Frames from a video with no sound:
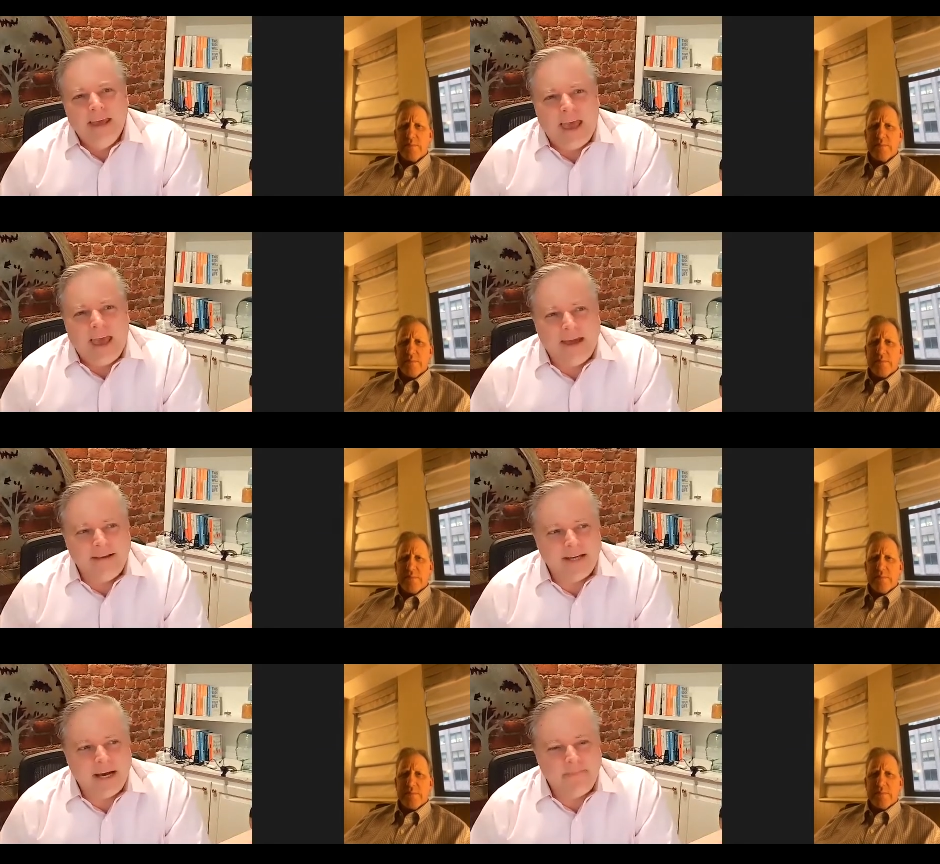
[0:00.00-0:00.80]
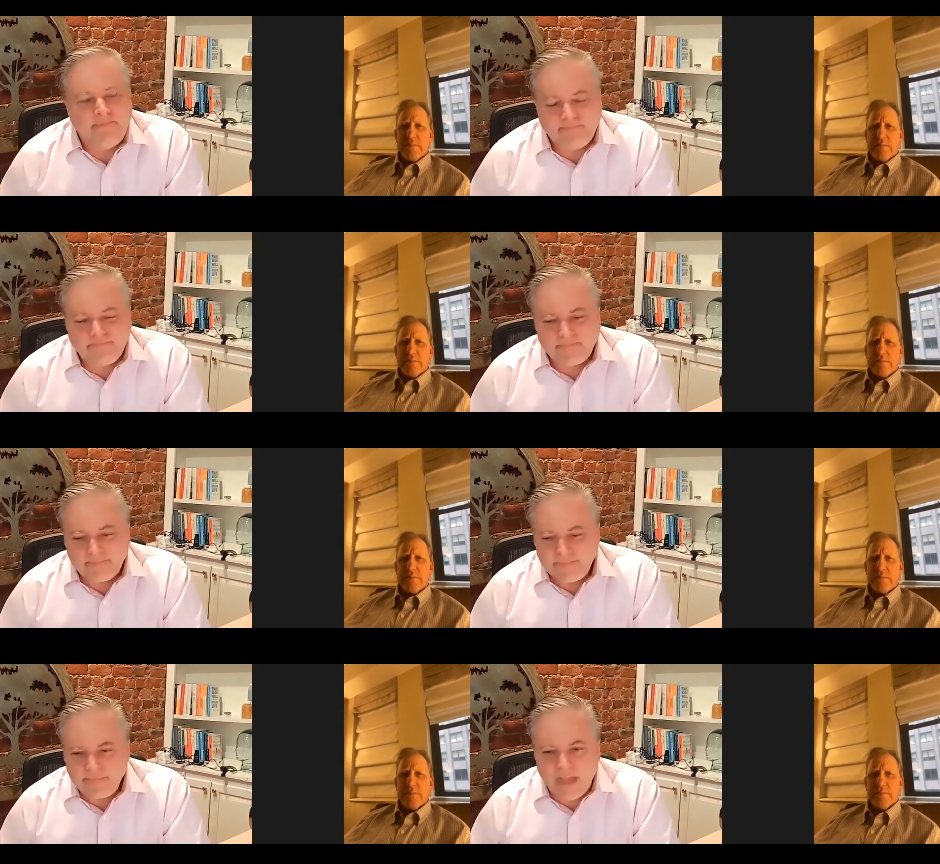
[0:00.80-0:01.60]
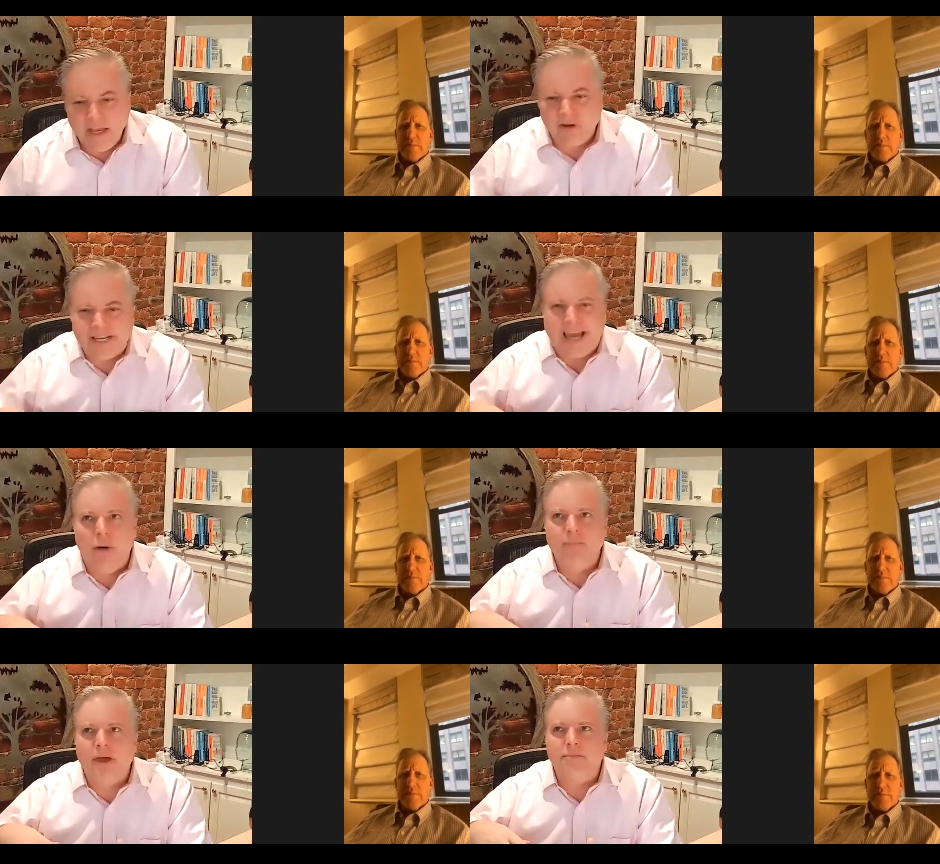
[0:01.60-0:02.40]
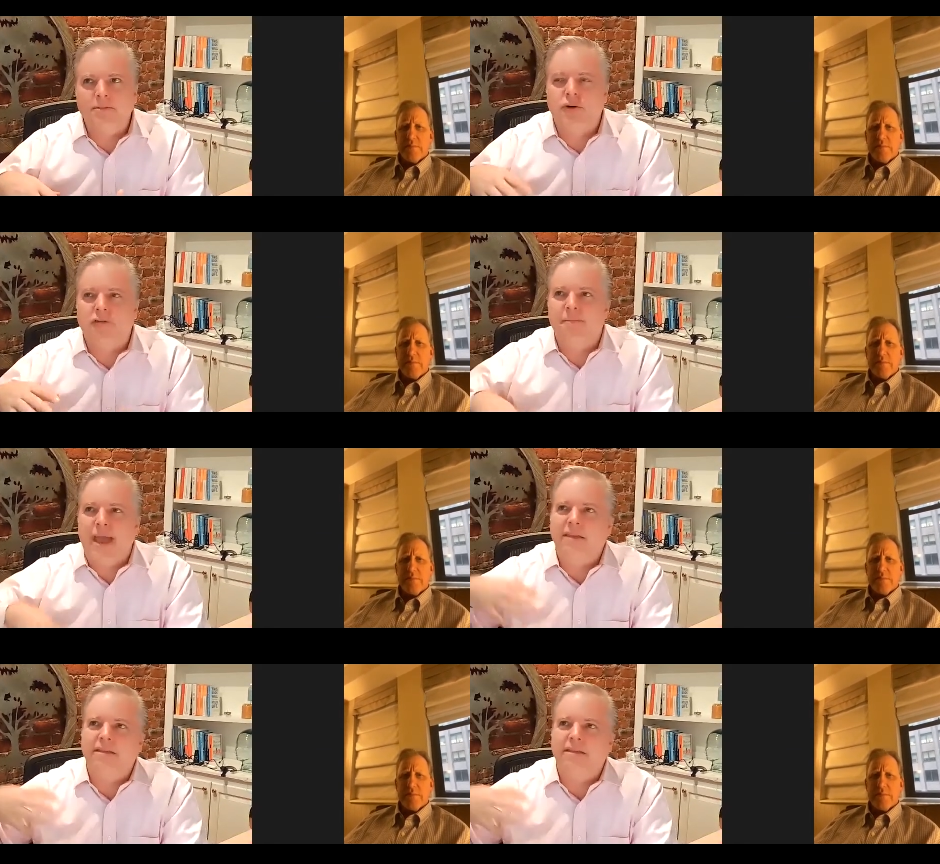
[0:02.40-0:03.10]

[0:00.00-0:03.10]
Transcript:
Speaker 1: and um, you know to help them sort of make